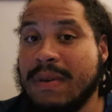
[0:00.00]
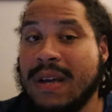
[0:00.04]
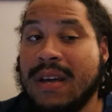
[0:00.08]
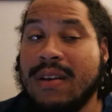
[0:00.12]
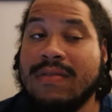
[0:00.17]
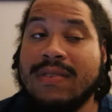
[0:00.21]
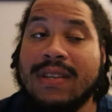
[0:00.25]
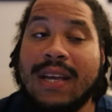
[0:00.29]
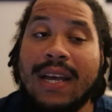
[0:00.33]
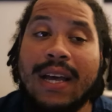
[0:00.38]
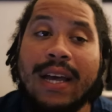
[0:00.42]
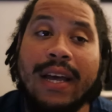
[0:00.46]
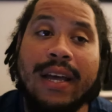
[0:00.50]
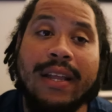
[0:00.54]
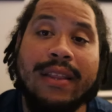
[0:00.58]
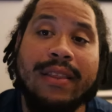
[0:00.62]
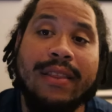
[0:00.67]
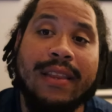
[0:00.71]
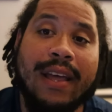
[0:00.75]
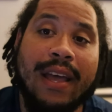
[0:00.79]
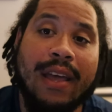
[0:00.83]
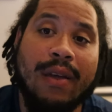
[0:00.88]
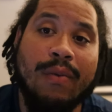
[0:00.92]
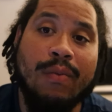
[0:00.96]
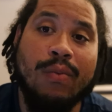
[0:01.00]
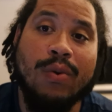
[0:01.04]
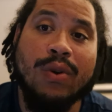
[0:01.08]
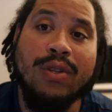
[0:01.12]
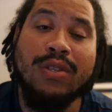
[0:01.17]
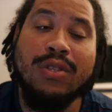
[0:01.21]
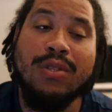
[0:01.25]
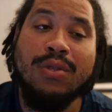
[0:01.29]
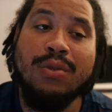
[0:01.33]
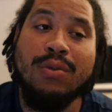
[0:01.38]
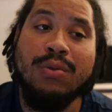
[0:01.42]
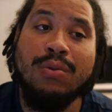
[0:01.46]
mouths, and they
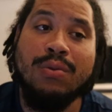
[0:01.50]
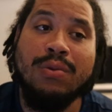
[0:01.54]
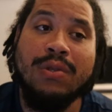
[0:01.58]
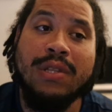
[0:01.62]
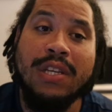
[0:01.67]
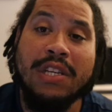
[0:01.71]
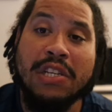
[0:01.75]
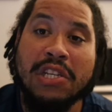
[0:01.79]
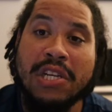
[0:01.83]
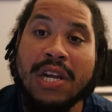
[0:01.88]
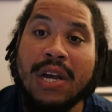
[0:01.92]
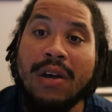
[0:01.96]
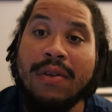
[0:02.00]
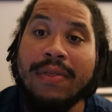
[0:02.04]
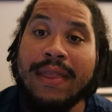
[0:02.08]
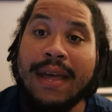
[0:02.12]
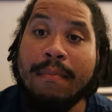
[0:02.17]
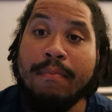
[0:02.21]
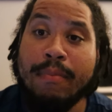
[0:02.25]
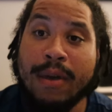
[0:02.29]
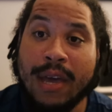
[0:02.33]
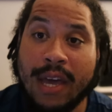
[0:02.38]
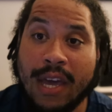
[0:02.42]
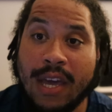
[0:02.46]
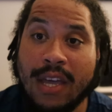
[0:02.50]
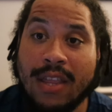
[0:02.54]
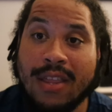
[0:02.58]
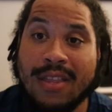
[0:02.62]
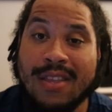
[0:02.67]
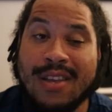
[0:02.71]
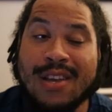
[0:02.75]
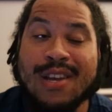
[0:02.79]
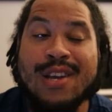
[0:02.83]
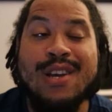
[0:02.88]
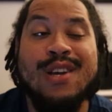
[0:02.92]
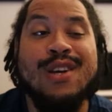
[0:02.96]
want to dish out that pain
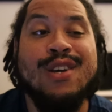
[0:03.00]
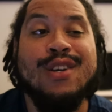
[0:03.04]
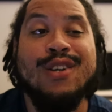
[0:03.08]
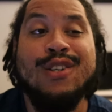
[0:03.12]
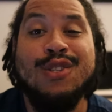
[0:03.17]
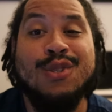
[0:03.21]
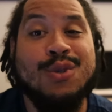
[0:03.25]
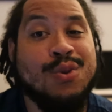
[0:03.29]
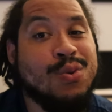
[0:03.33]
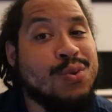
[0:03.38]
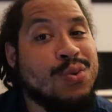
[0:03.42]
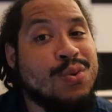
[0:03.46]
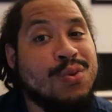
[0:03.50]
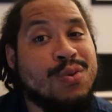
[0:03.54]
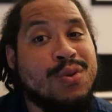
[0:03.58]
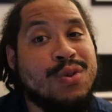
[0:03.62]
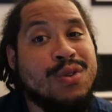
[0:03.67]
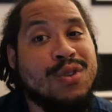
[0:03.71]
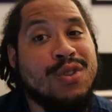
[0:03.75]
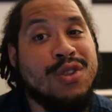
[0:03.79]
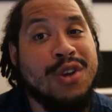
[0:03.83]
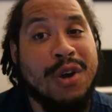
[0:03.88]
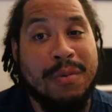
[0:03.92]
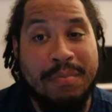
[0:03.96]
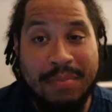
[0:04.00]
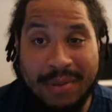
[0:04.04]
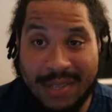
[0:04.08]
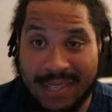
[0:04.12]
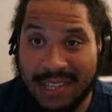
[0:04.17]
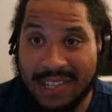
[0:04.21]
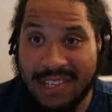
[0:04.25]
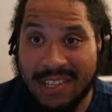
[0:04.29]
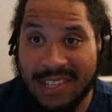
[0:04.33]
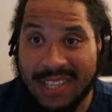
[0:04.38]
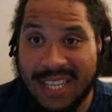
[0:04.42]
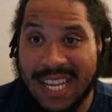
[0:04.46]
to the
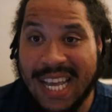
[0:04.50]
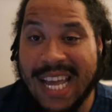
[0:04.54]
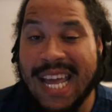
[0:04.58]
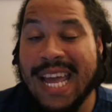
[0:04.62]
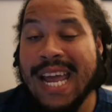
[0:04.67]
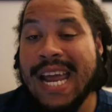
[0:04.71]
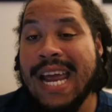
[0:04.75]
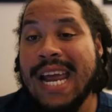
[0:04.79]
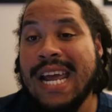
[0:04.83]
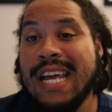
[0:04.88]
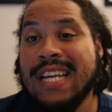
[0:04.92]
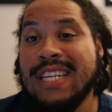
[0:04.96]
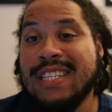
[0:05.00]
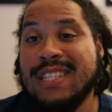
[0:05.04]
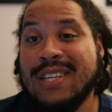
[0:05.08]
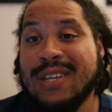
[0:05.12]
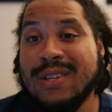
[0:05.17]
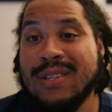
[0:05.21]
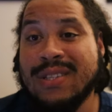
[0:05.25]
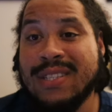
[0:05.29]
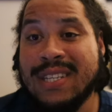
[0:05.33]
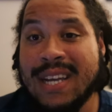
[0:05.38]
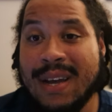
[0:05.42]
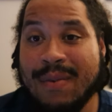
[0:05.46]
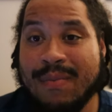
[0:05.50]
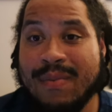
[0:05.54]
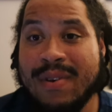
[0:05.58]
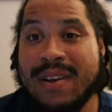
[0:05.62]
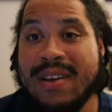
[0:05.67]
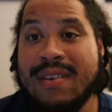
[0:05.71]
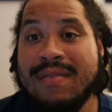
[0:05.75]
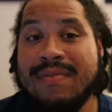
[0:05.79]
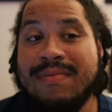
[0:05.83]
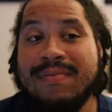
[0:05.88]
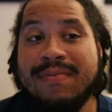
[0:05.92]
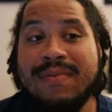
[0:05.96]
opposition. So
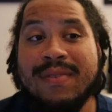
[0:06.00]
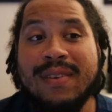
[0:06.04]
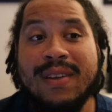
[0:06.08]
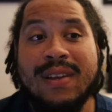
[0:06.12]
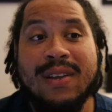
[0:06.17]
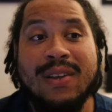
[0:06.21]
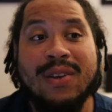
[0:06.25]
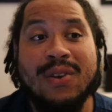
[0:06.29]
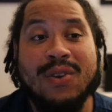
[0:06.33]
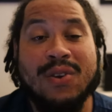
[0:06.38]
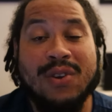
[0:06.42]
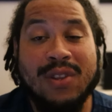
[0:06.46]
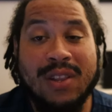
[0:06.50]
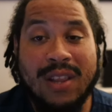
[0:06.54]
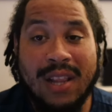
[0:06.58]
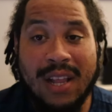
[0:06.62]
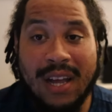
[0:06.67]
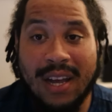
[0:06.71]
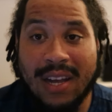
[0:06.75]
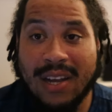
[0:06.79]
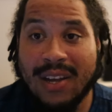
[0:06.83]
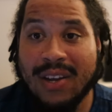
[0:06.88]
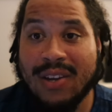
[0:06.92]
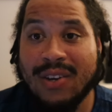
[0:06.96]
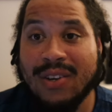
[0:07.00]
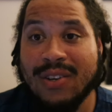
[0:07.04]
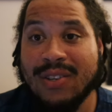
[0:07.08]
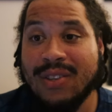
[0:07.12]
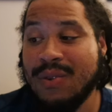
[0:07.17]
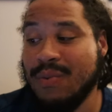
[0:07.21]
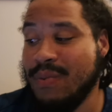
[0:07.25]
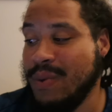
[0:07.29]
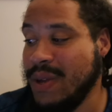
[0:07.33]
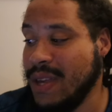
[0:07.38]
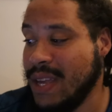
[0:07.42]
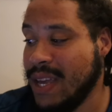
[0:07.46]
Tamworth, good luck on
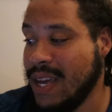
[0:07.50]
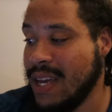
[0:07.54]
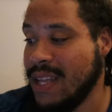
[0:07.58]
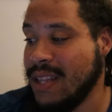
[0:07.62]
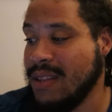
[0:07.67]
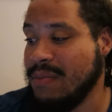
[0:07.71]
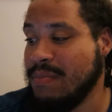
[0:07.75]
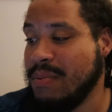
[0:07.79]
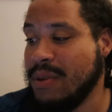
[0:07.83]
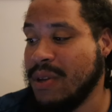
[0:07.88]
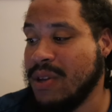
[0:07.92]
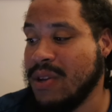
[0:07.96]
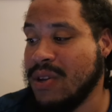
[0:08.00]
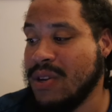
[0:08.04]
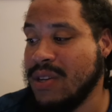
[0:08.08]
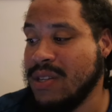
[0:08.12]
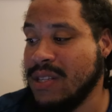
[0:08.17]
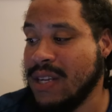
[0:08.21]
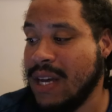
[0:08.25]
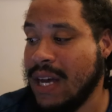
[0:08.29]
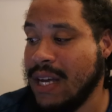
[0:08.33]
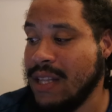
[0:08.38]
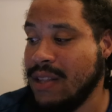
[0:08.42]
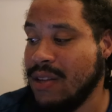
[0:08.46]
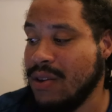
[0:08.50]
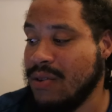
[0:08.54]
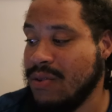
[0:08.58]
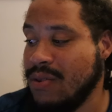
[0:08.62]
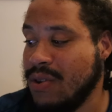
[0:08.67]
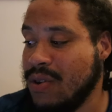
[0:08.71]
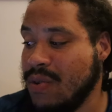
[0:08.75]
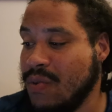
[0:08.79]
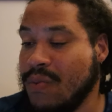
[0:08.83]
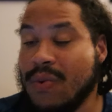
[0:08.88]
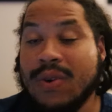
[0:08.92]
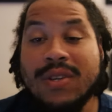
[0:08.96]
the weekend, because I don't
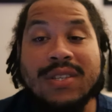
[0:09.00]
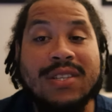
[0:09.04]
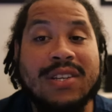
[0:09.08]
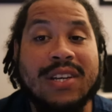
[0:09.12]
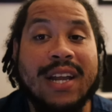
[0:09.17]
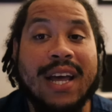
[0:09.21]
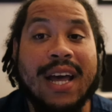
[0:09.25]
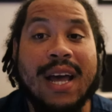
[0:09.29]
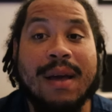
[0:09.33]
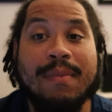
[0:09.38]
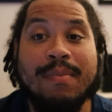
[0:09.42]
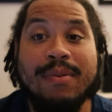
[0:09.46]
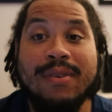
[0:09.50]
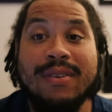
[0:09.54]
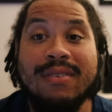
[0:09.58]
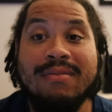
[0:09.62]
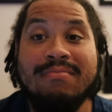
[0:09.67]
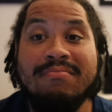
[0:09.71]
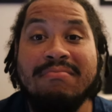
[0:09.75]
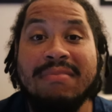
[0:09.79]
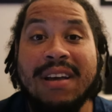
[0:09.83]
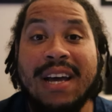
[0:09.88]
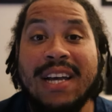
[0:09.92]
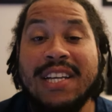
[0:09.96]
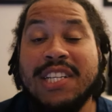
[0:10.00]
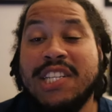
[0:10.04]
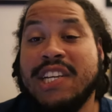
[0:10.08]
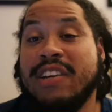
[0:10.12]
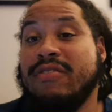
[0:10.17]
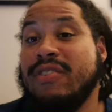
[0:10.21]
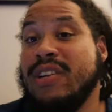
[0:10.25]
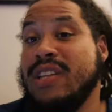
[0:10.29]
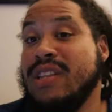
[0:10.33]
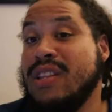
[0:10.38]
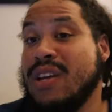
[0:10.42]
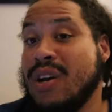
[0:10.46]
know what's going to happen. I
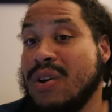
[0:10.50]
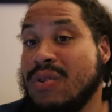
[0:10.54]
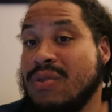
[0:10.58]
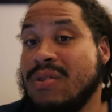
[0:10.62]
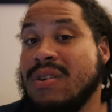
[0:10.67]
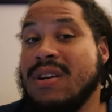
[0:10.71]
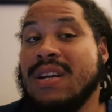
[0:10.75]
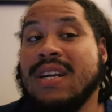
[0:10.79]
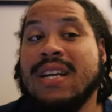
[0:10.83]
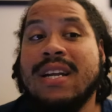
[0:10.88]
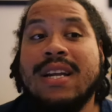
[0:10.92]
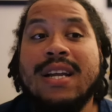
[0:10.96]
generally don't.